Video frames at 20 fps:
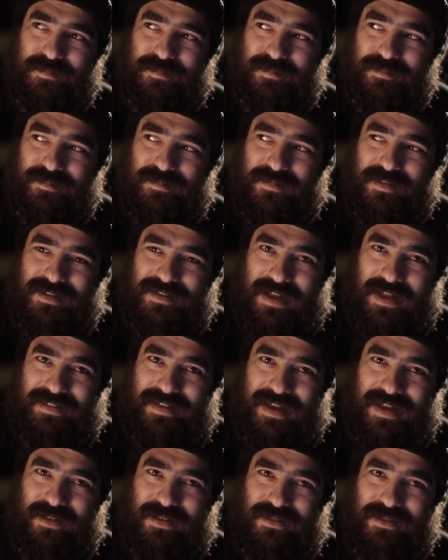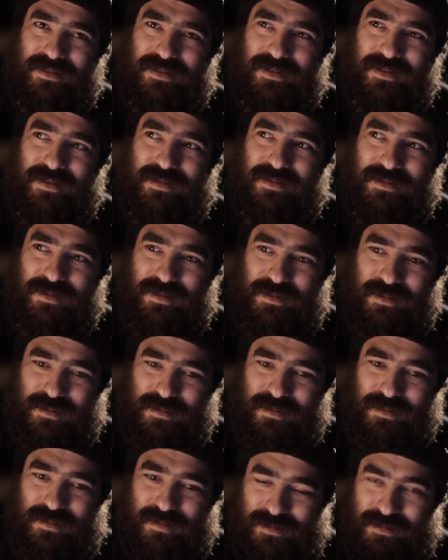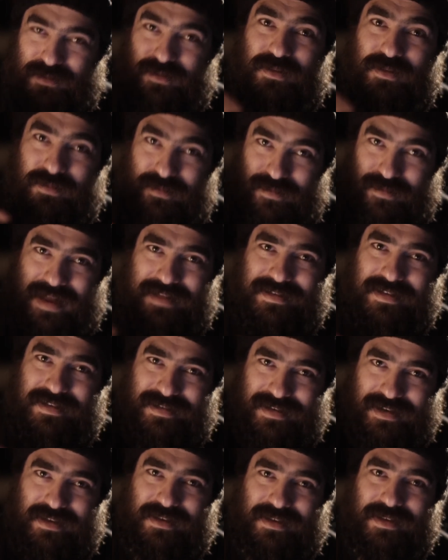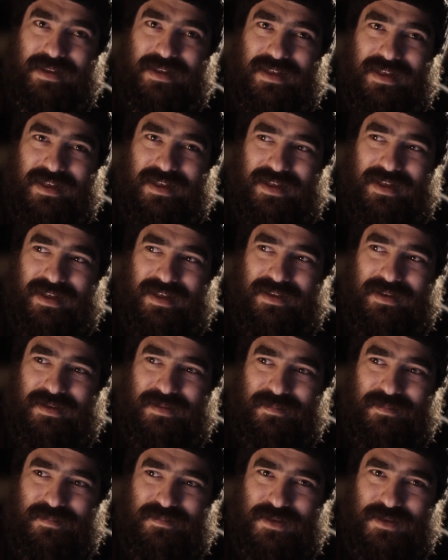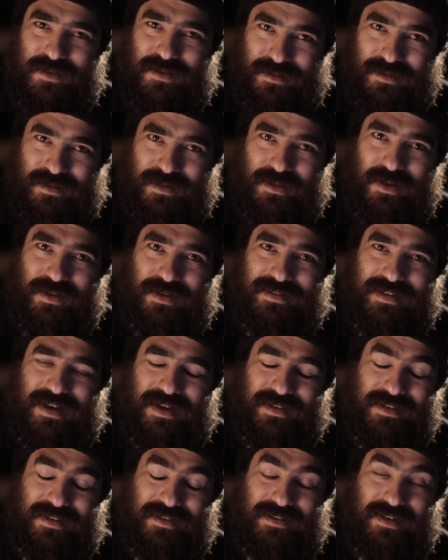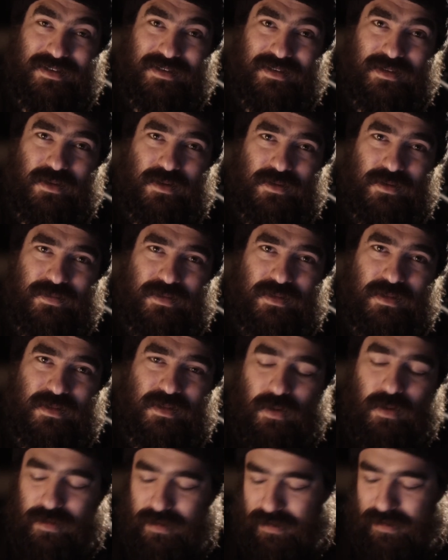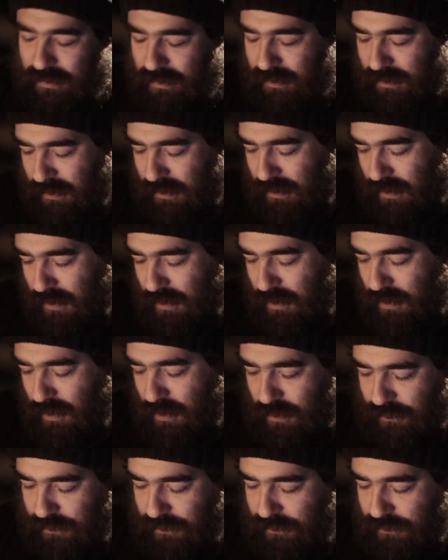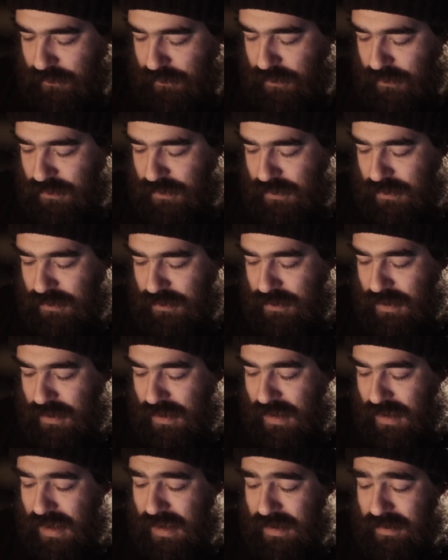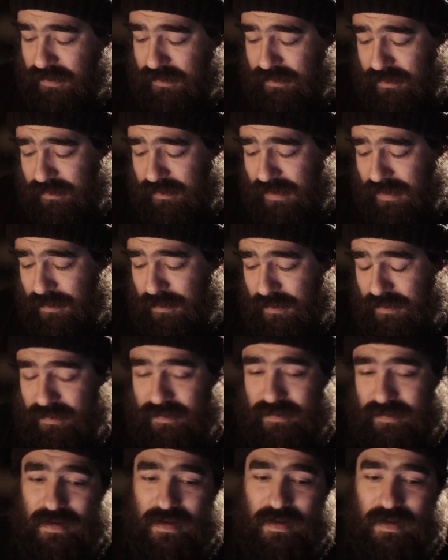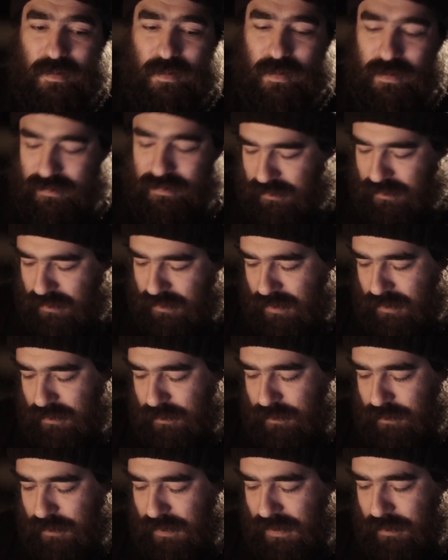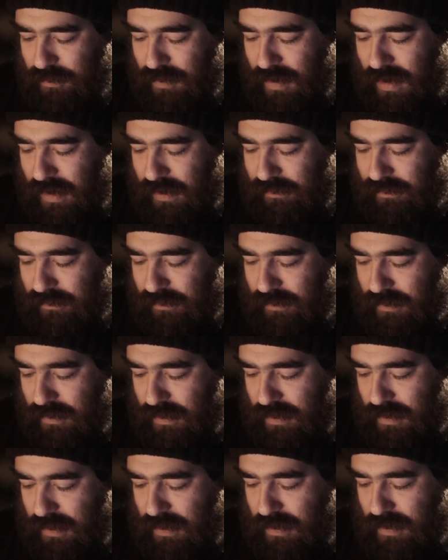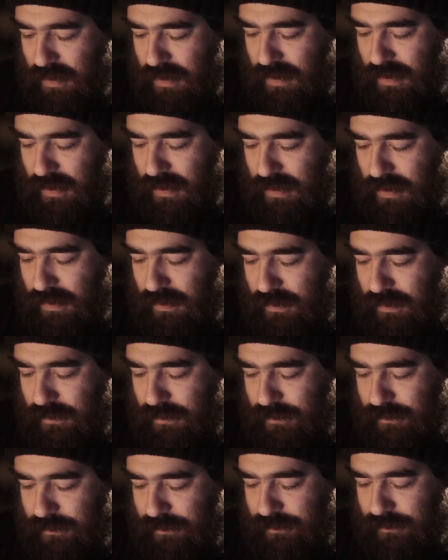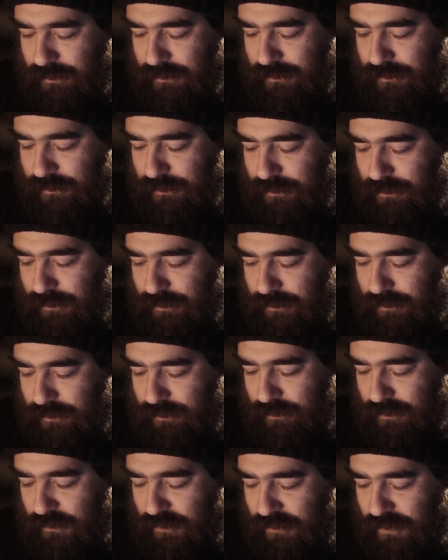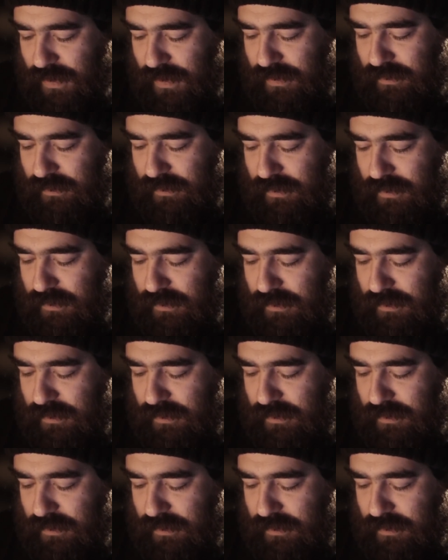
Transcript: sat down to do the editing during the lockdown. He's done a lot of the logging of footage, and it's the same as what Billy Bragg's friend did.